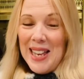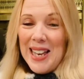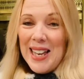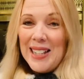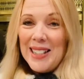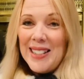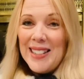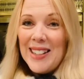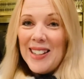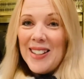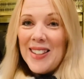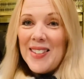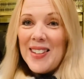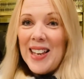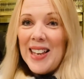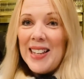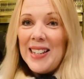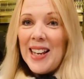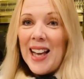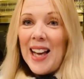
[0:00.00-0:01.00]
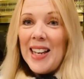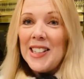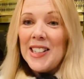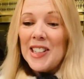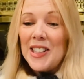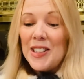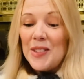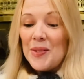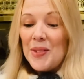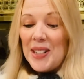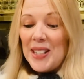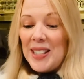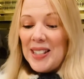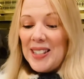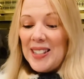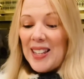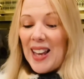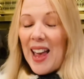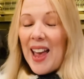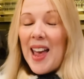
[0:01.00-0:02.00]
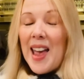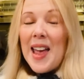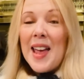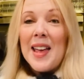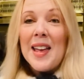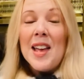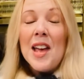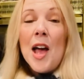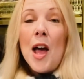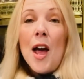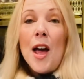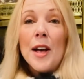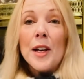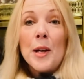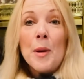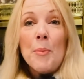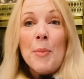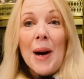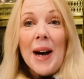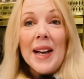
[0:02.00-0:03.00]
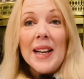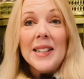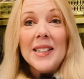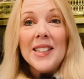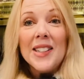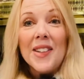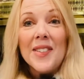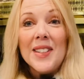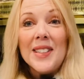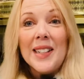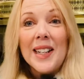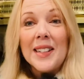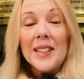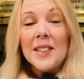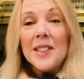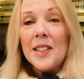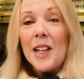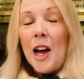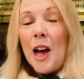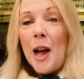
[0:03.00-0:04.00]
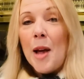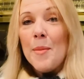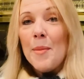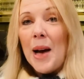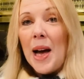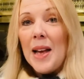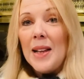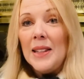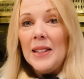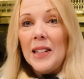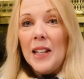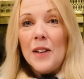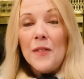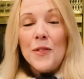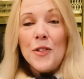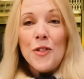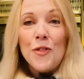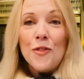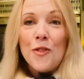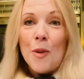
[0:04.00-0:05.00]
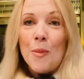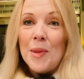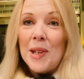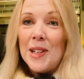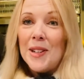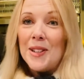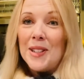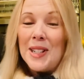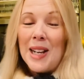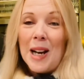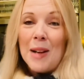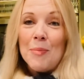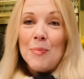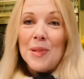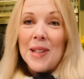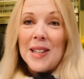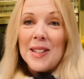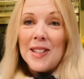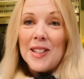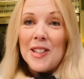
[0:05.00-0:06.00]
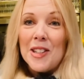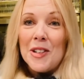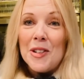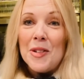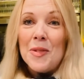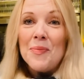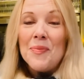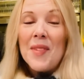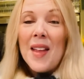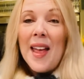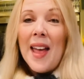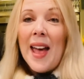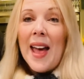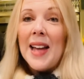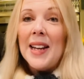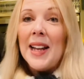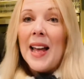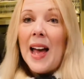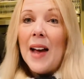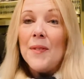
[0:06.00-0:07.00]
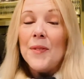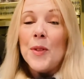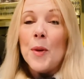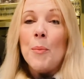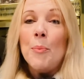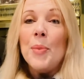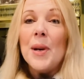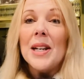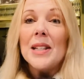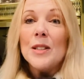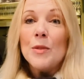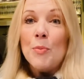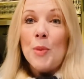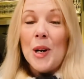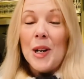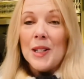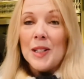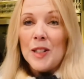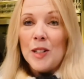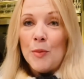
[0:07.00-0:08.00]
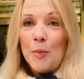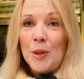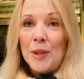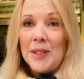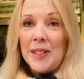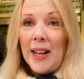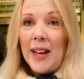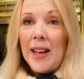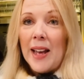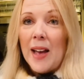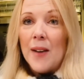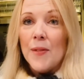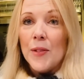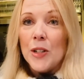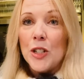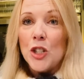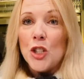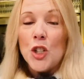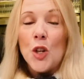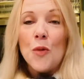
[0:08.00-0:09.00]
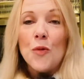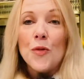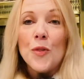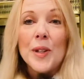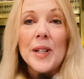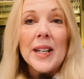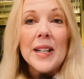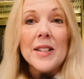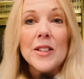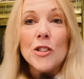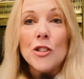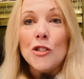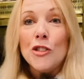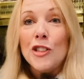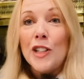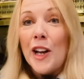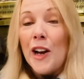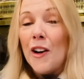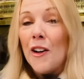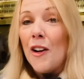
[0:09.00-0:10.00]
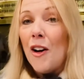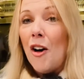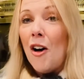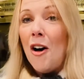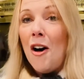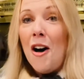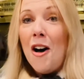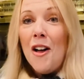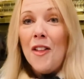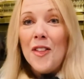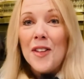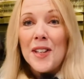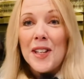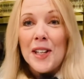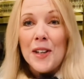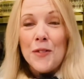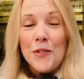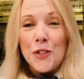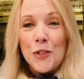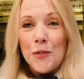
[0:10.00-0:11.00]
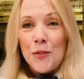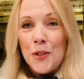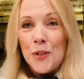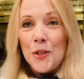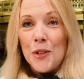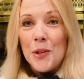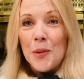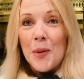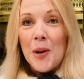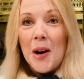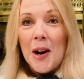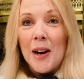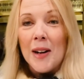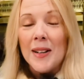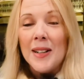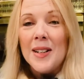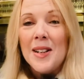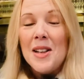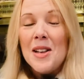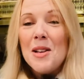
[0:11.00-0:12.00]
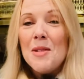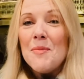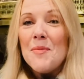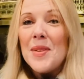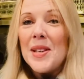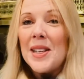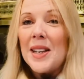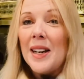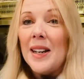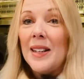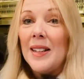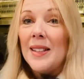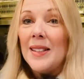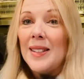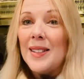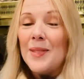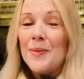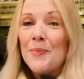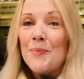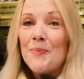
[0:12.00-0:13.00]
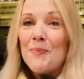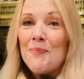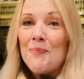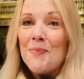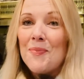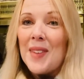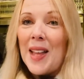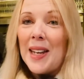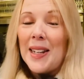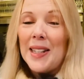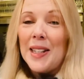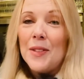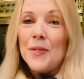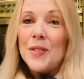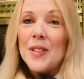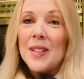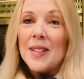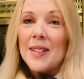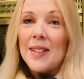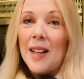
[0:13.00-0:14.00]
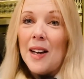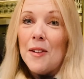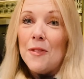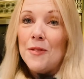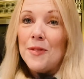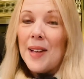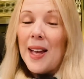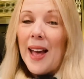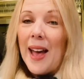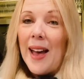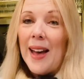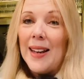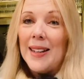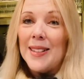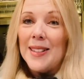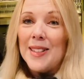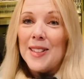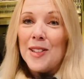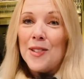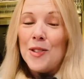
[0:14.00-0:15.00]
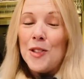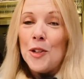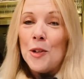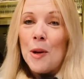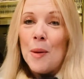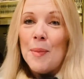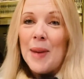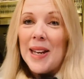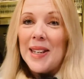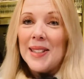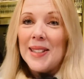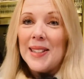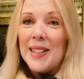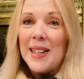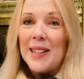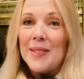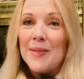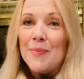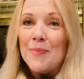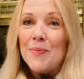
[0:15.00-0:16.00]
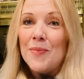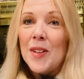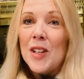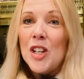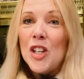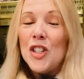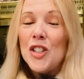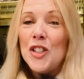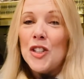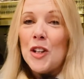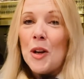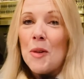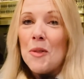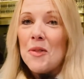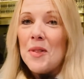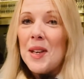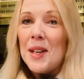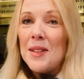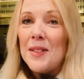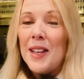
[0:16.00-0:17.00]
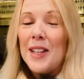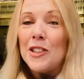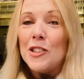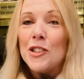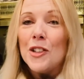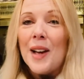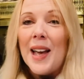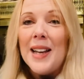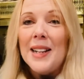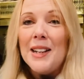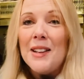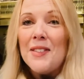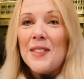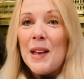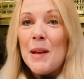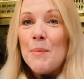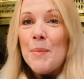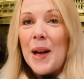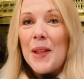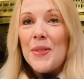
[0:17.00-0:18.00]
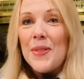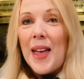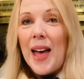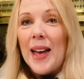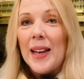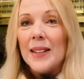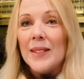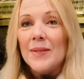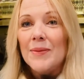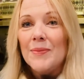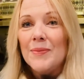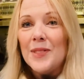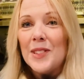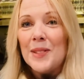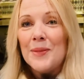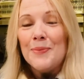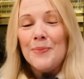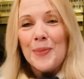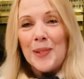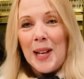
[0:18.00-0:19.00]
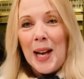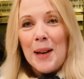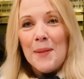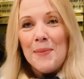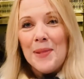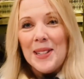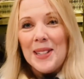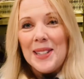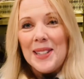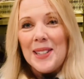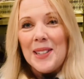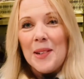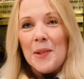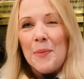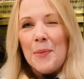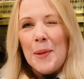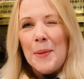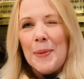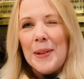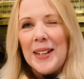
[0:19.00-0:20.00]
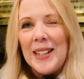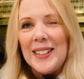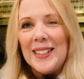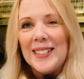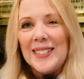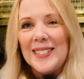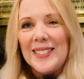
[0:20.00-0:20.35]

Until then, I just want to say goodbye until the next time. I love you from here. God bless you, and have the best possible day ever. And don't forget to share all the gift of who you are, because that gift is love, and you're amazing. So don't think that you're anything but that. God bless you. Bye-bye.